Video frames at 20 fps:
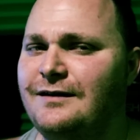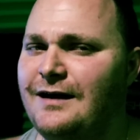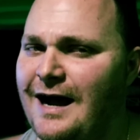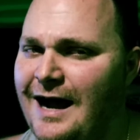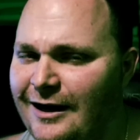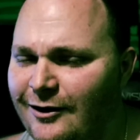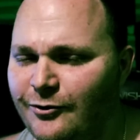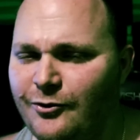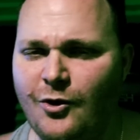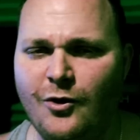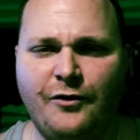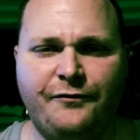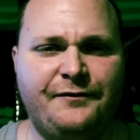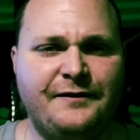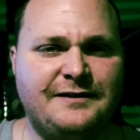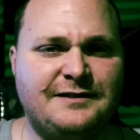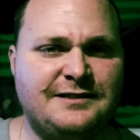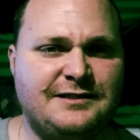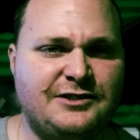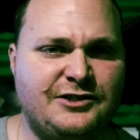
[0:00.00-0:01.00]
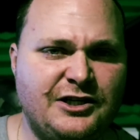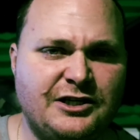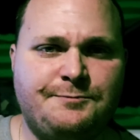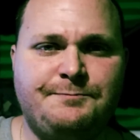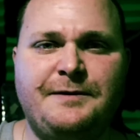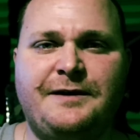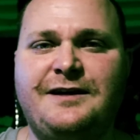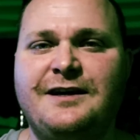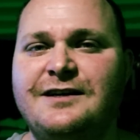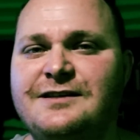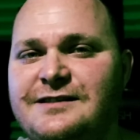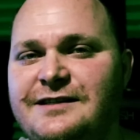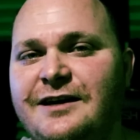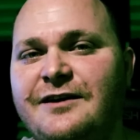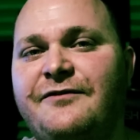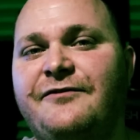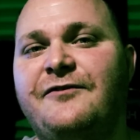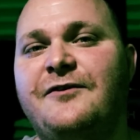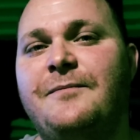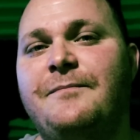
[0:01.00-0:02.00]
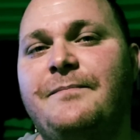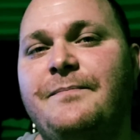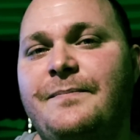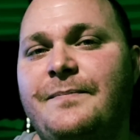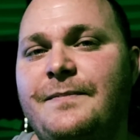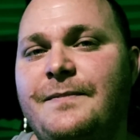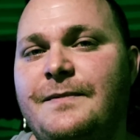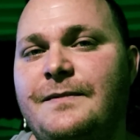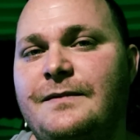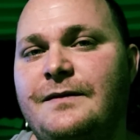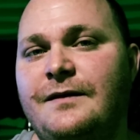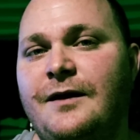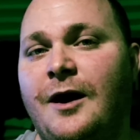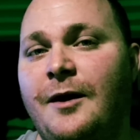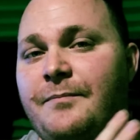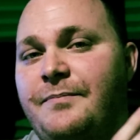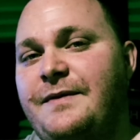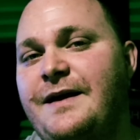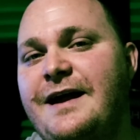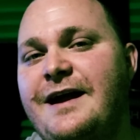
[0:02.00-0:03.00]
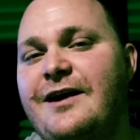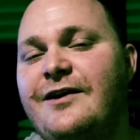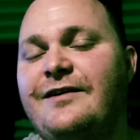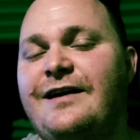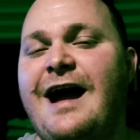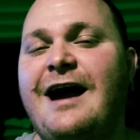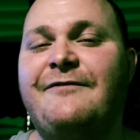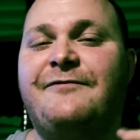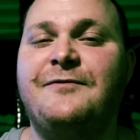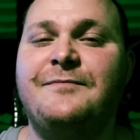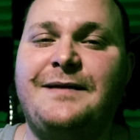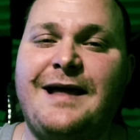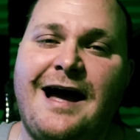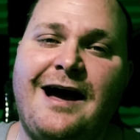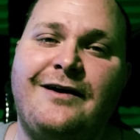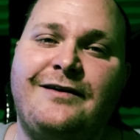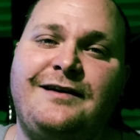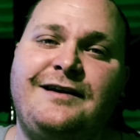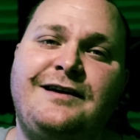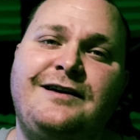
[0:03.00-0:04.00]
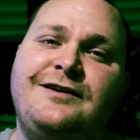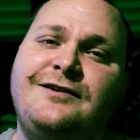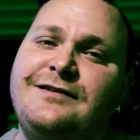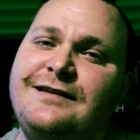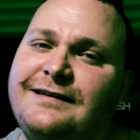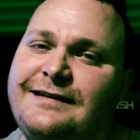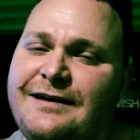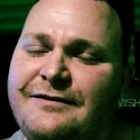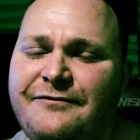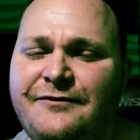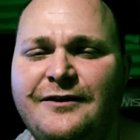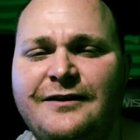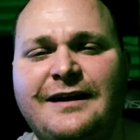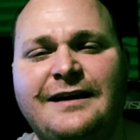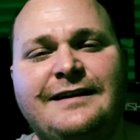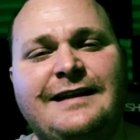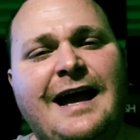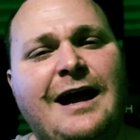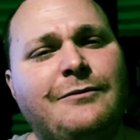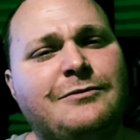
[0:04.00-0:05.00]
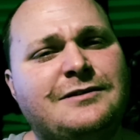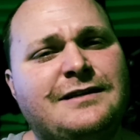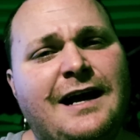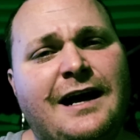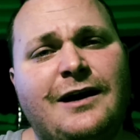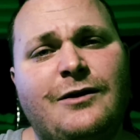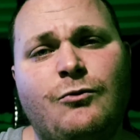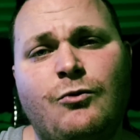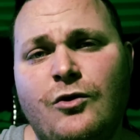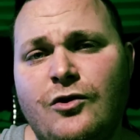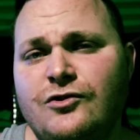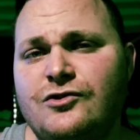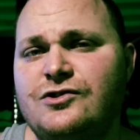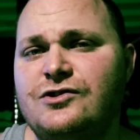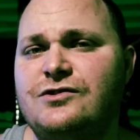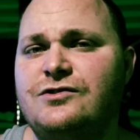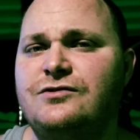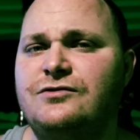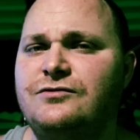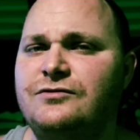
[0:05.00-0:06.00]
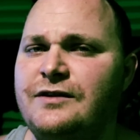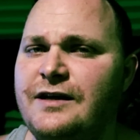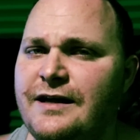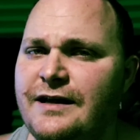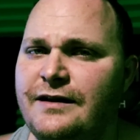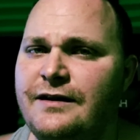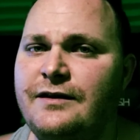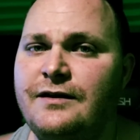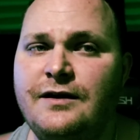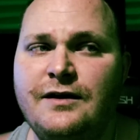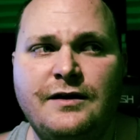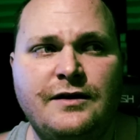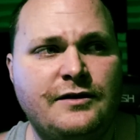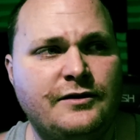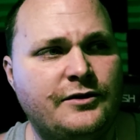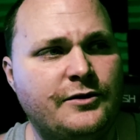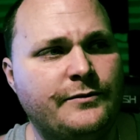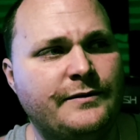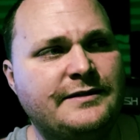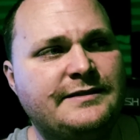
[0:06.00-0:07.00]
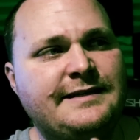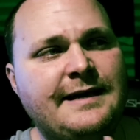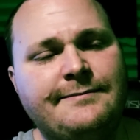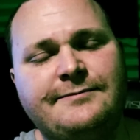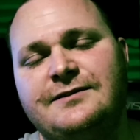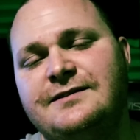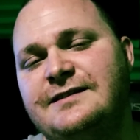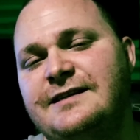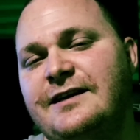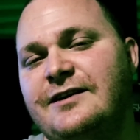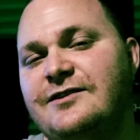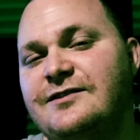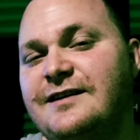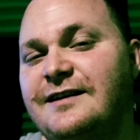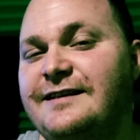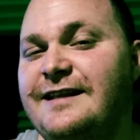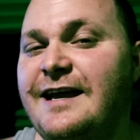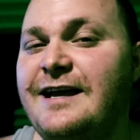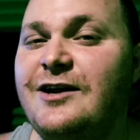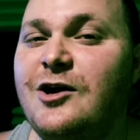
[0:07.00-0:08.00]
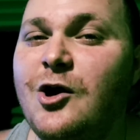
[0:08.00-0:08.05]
I don't know if it's just because they're from up there, not from down here, that they felt like that was kind of worse than the reception centers that they